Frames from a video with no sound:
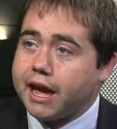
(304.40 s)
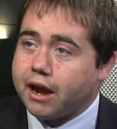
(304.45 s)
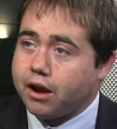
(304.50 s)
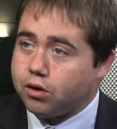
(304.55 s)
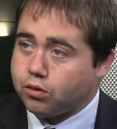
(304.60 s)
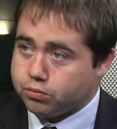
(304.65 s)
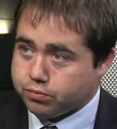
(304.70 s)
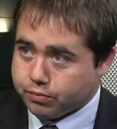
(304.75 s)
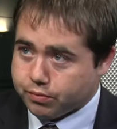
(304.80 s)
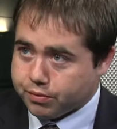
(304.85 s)

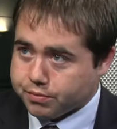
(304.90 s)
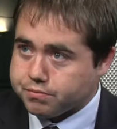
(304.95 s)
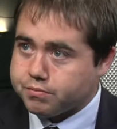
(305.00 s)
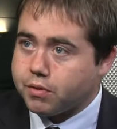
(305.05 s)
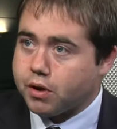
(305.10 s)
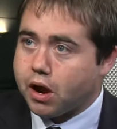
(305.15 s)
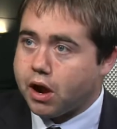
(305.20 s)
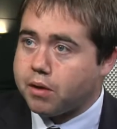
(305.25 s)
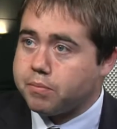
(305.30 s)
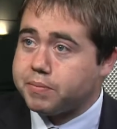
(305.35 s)
now
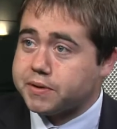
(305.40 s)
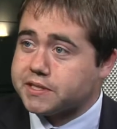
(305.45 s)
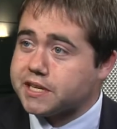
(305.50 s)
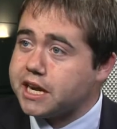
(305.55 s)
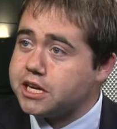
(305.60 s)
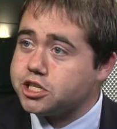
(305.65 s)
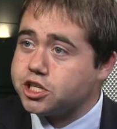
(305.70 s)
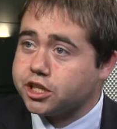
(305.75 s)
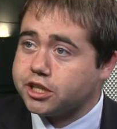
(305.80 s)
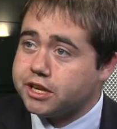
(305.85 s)

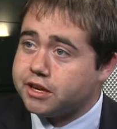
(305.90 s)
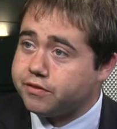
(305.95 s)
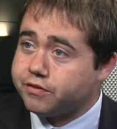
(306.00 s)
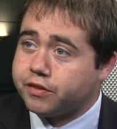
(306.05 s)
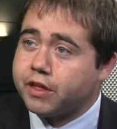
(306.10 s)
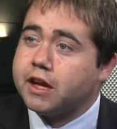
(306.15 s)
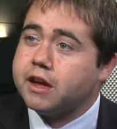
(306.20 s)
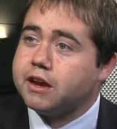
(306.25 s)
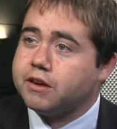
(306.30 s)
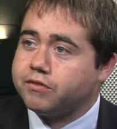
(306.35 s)
potentially
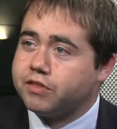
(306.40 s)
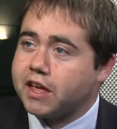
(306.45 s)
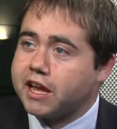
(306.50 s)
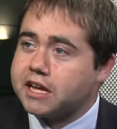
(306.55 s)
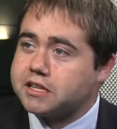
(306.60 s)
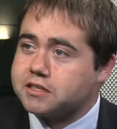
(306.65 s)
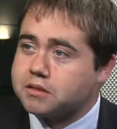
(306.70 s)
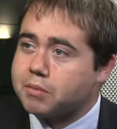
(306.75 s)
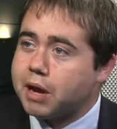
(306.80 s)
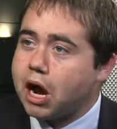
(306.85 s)
if they
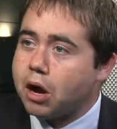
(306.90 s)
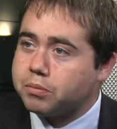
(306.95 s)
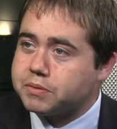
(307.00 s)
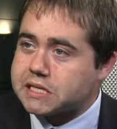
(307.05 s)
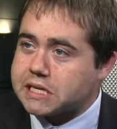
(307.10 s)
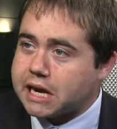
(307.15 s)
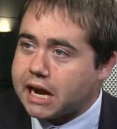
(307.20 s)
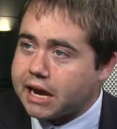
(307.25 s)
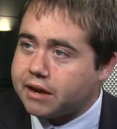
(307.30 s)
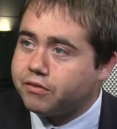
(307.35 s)
get some help
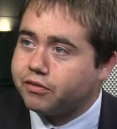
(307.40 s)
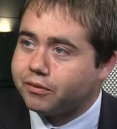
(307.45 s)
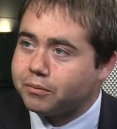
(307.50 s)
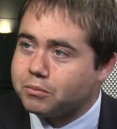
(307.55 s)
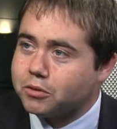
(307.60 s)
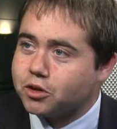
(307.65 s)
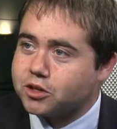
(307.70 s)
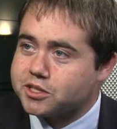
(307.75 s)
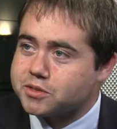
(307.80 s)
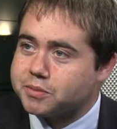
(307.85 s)
tonight
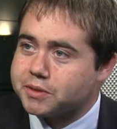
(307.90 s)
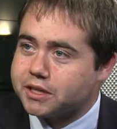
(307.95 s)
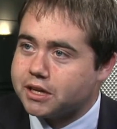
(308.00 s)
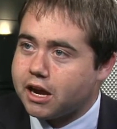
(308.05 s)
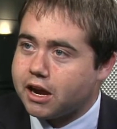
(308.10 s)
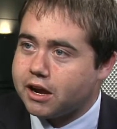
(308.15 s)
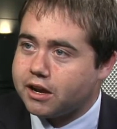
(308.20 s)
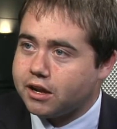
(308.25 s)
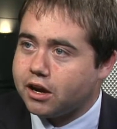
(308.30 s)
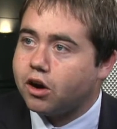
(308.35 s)
from Chris,
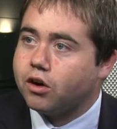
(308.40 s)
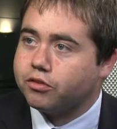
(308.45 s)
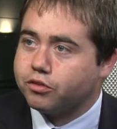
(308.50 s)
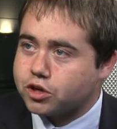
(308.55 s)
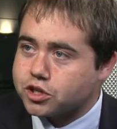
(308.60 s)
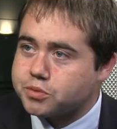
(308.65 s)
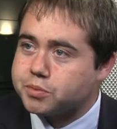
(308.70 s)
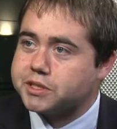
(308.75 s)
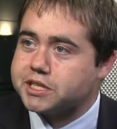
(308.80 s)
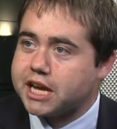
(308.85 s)
if
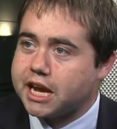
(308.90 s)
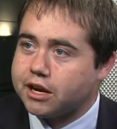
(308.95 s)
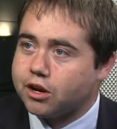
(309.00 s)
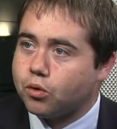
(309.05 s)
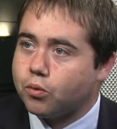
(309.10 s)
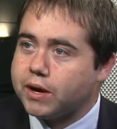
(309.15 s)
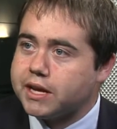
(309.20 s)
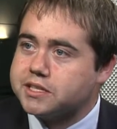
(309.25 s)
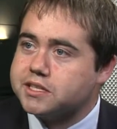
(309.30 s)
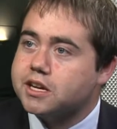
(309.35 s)
Chris
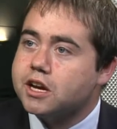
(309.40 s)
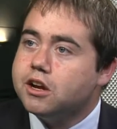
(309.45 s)
McDaniel wins.